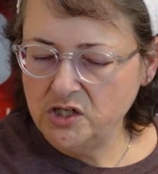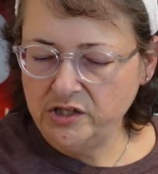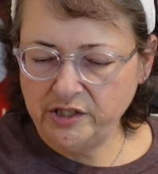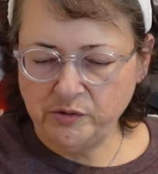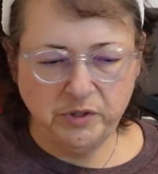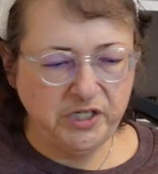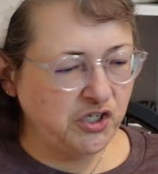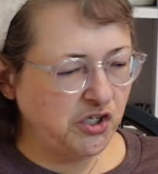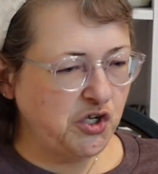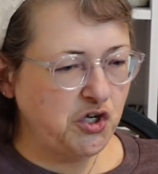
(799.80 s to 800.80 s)
This one
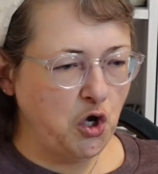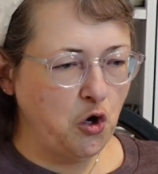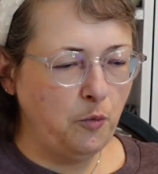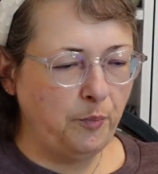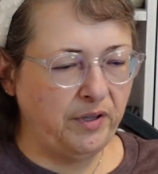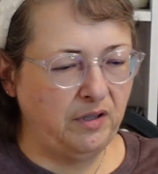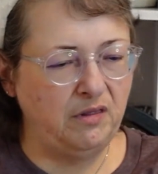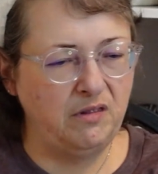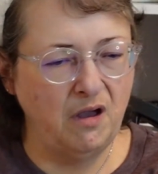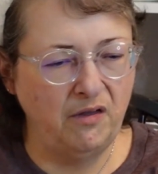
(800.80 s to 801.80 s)
is taupe and
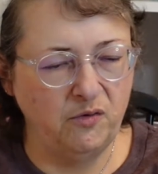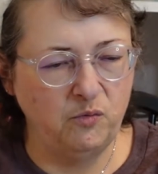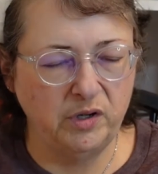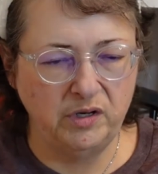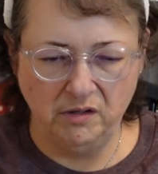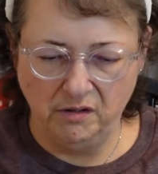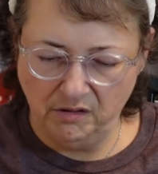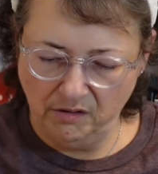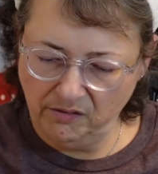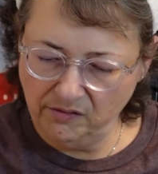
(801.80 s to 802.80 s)
the other one
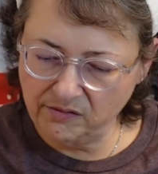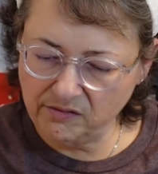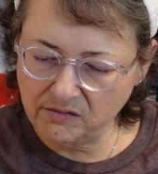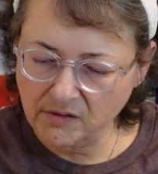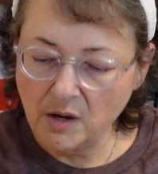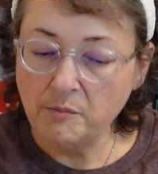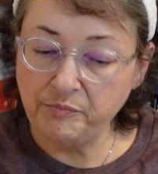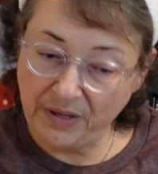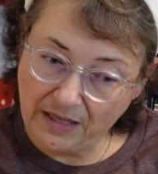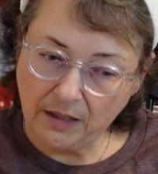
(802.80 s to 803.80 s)
is
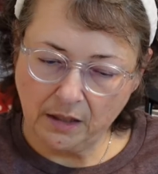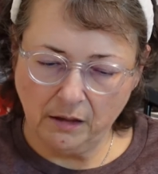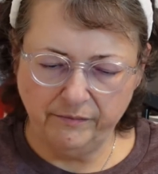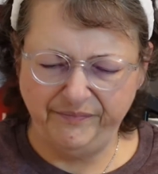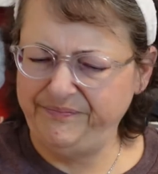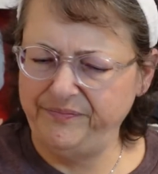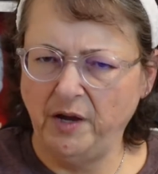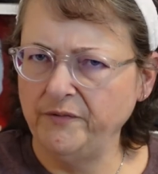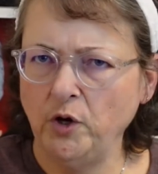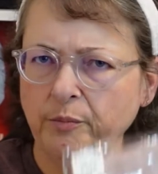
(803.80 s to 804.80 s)
pink.
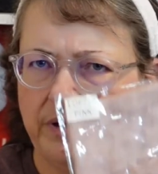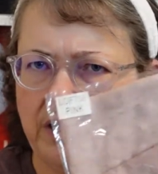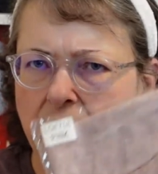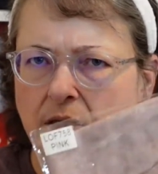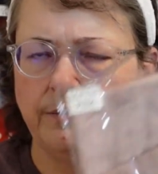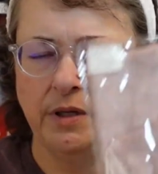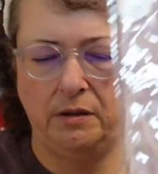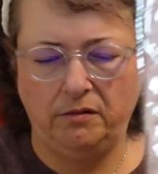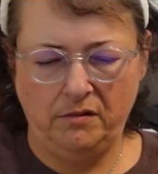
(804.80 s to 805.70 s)
Not very pink, but